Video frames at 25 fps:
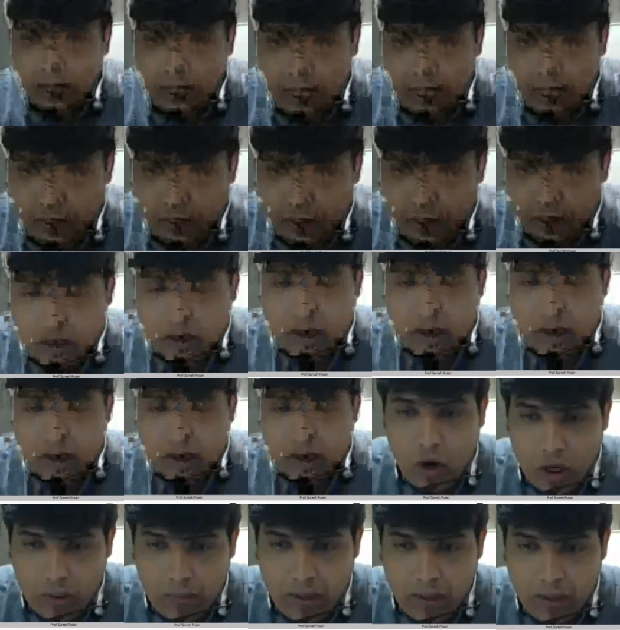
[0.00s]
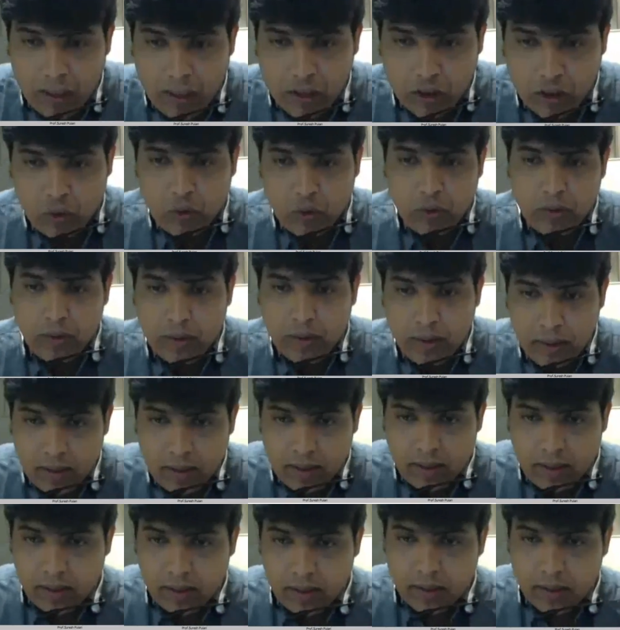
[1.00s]
Yes, with God bless you.
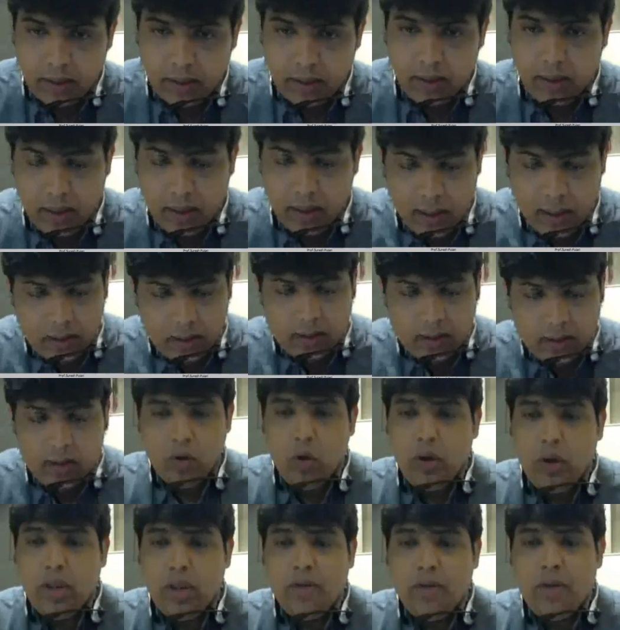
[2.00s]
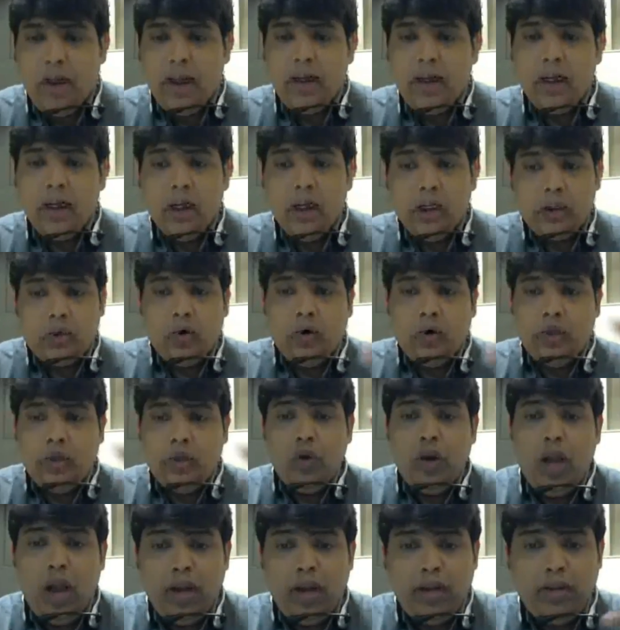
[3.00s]
Okay, fine. So
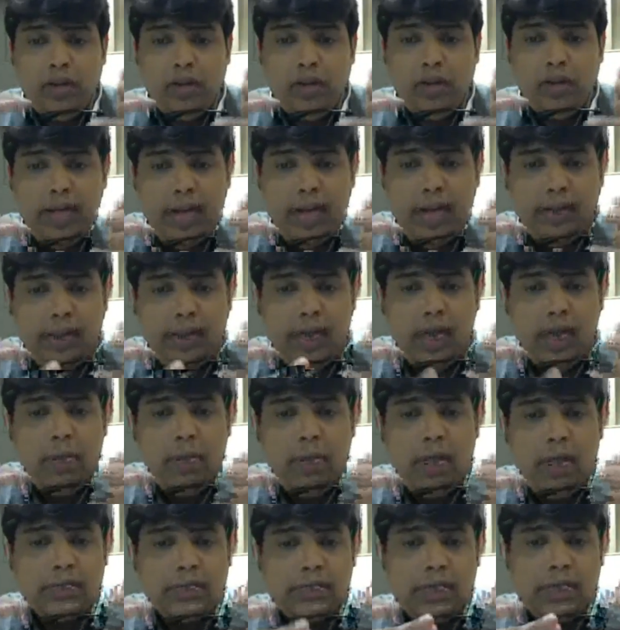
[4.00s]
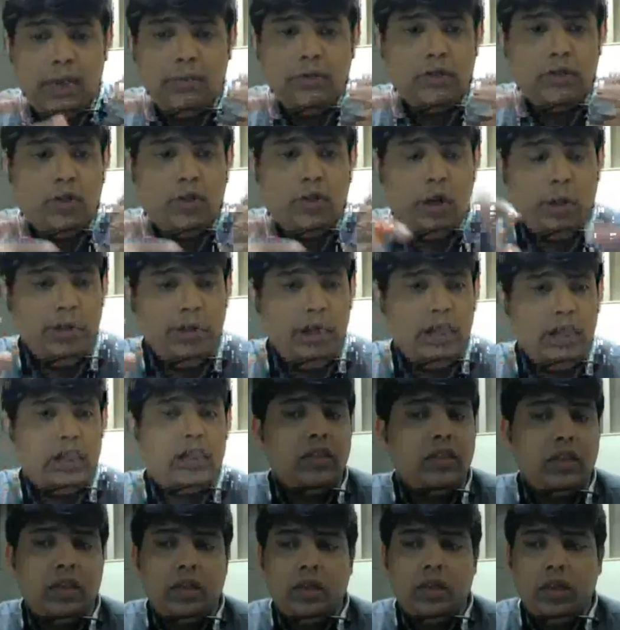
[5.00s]
you'll get 3 mark sums from
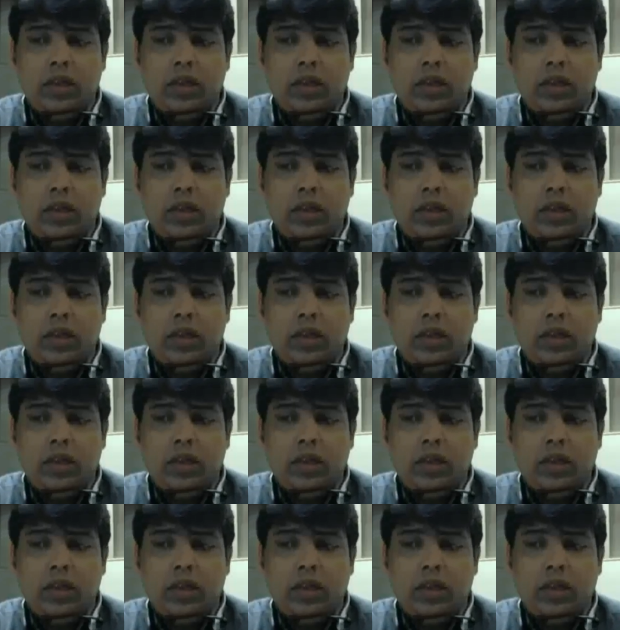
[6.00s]
this,